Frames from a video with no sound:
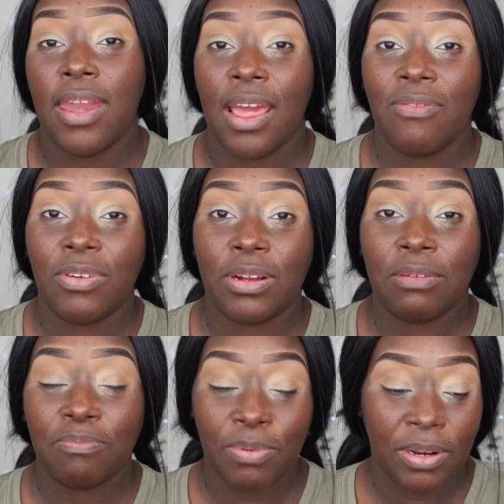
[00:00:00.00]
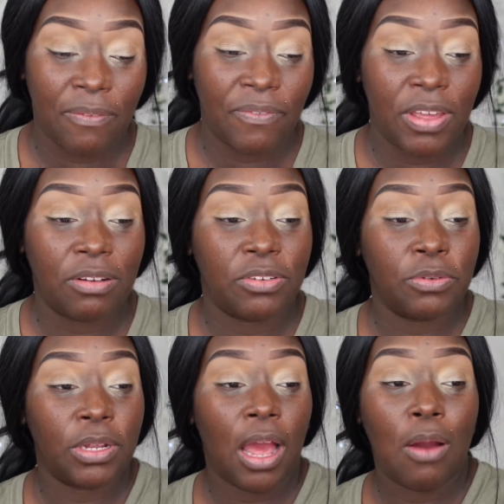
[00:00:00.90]
Never put a finger
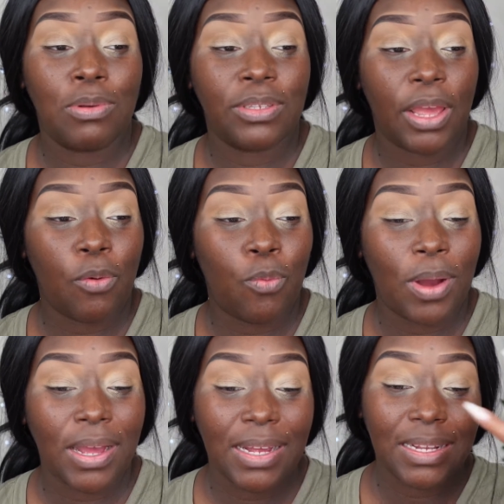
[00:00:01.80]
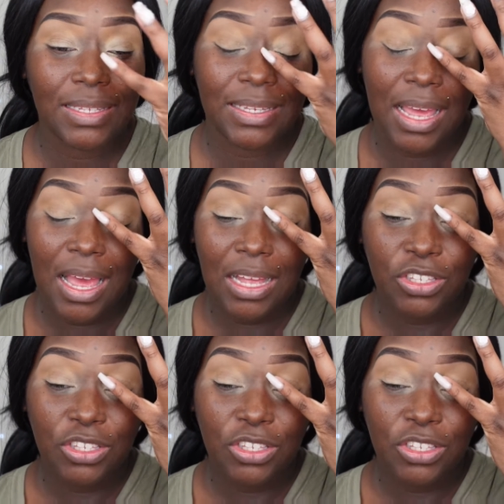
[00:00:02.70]
to it. I was like, what?